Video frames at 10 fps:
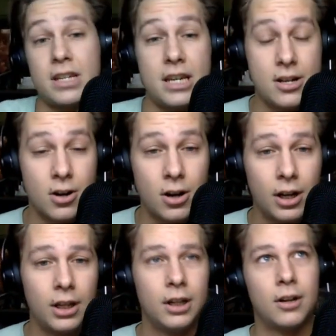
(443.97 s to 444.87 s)
the year,
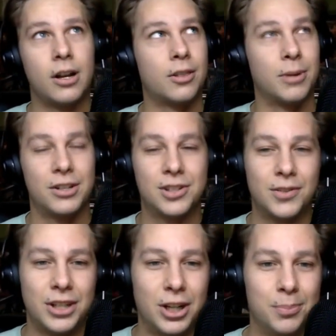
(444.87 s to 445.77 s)
or not the rest
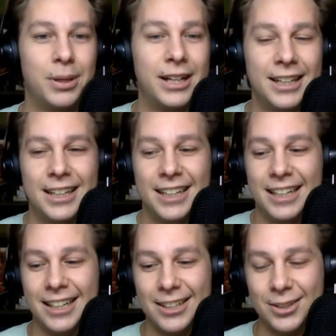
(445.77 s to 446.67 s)
of the year, but
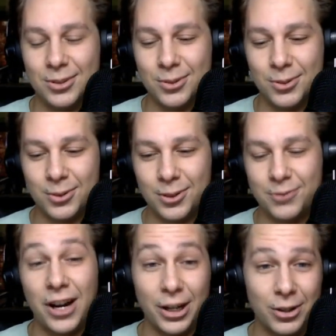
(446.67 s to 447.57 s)
the
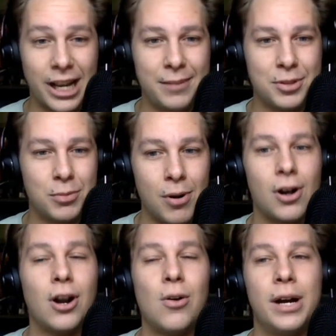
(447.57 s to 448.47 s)
final game
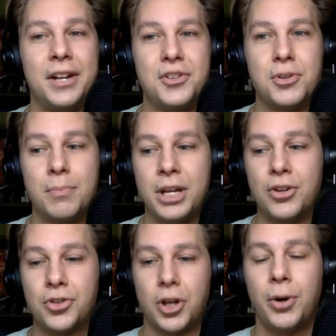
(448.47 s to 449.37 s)
tomorrow against
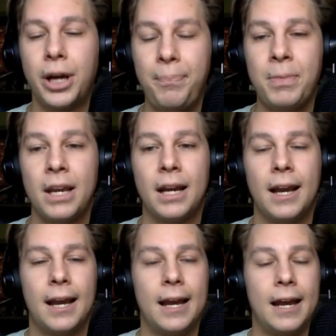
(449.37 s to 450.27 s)
Minnesota.
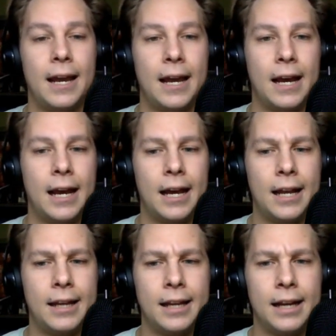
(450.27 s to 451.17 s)

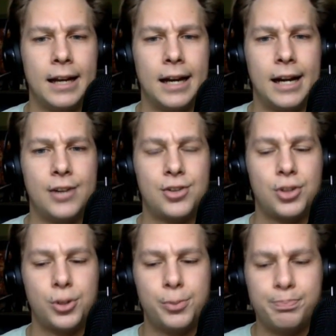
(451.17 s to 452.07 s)
And I
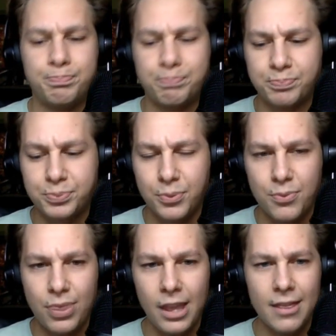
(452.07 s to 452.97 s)
assume
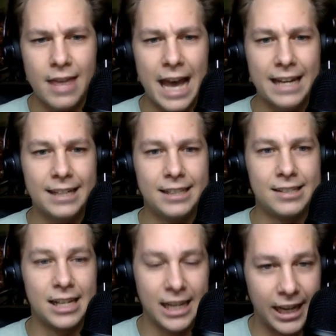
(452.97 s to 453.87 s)
that
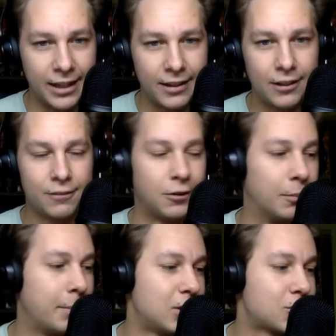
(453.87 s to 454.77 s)
is it
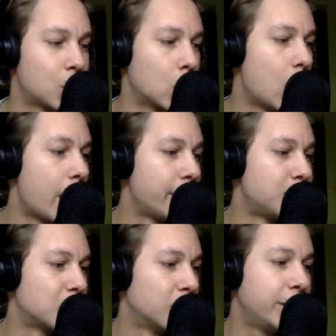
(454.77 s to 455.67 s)
for Mr.
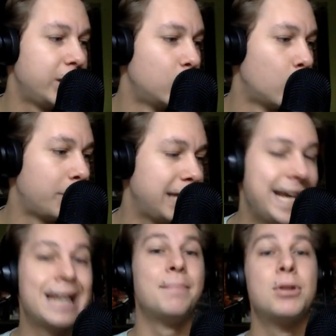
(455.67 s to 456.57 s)
Ottinger, and he will be
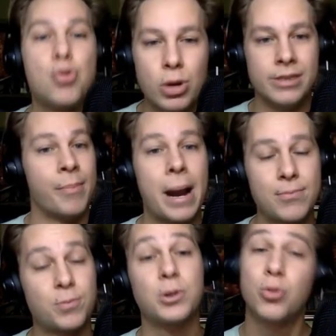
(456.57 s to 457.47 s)
in between the pipes